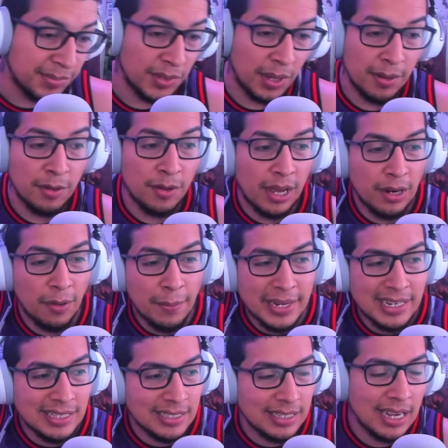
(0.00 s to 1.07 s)
So I don't
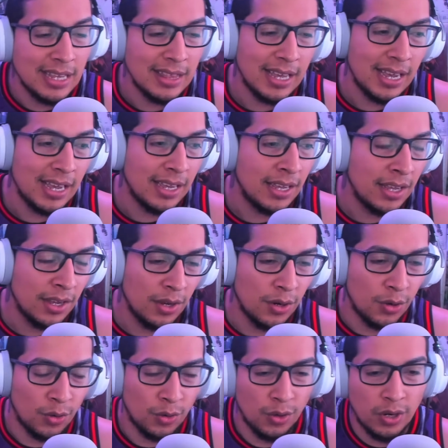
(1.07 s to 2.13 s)
mean to say that
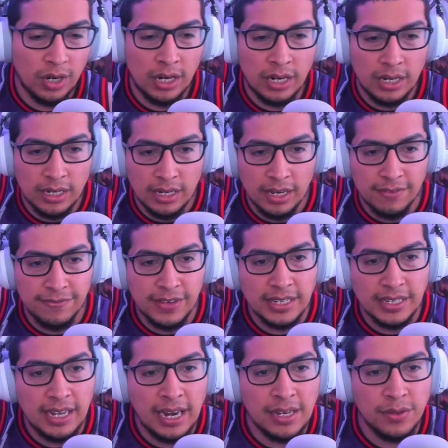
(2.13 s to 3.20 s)
or
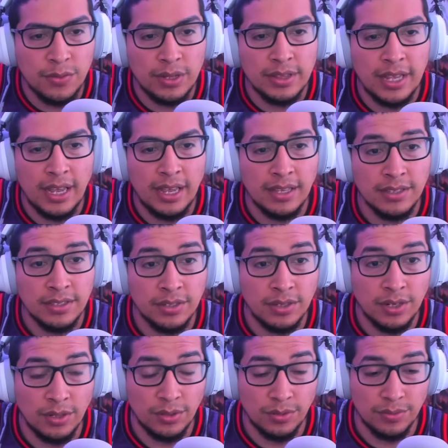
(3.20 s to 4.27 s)
offend anyone that, you
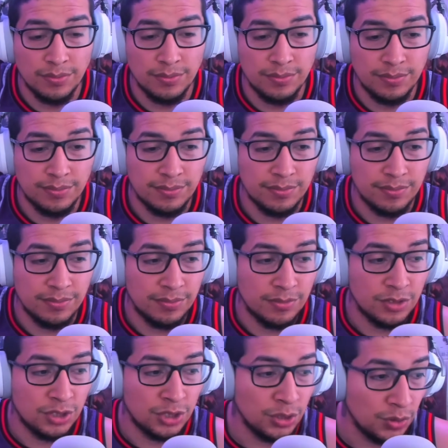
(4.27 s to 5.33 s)
know,
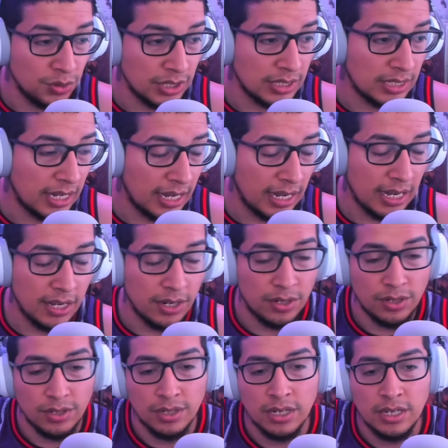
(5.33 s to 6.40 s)
chooses that
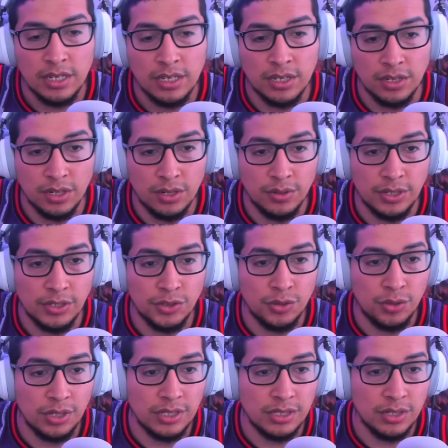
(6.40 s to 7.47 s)
or, you know,
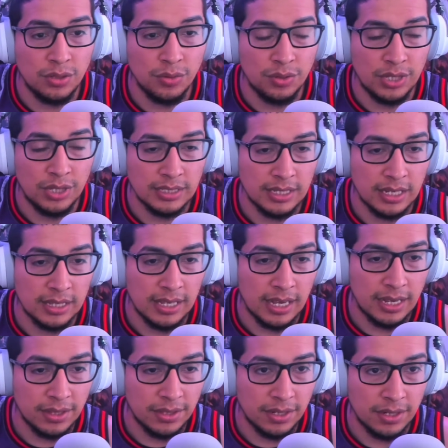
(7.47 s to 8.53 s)
enjoys to do things like
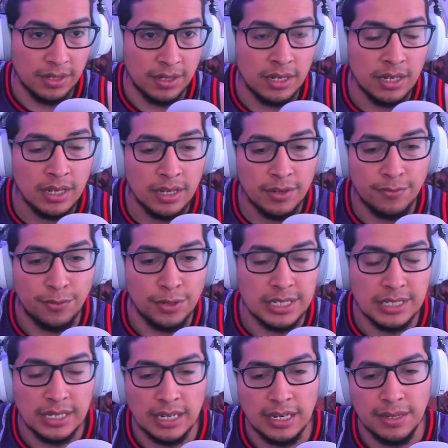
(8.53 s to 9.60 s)
that in their
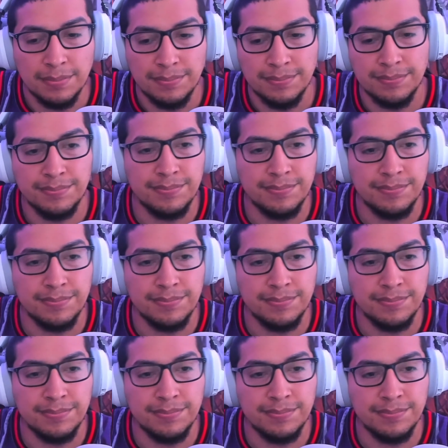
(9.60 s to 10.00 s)
free time.